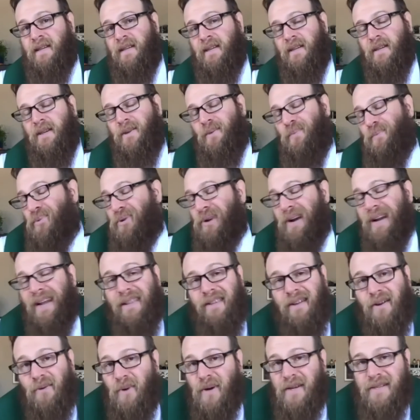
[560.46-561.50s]
pray there
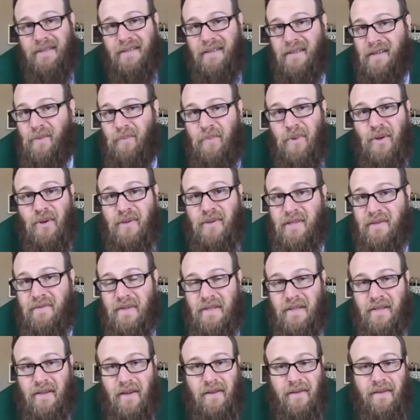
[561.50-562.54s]
wasn't an abusive
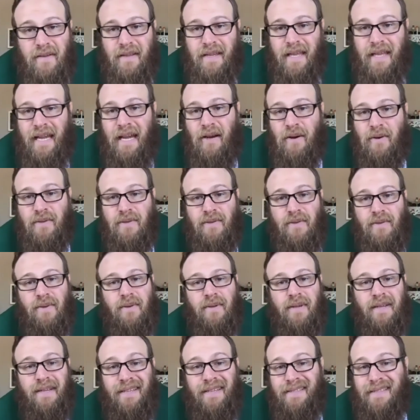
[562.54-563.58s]
adult in the household,
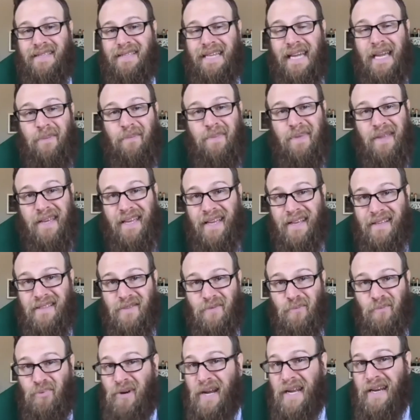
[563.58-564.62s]
and escape the hands of
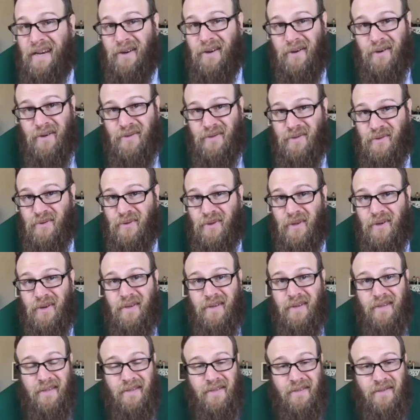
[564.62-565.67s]
predators who lurked
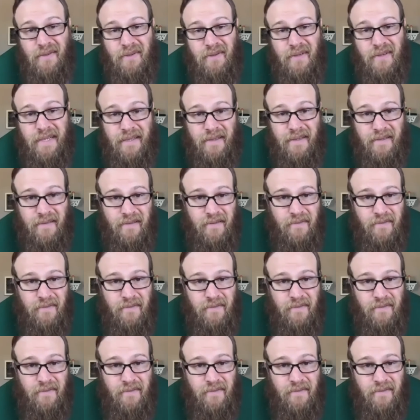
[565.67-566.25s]
in the streets.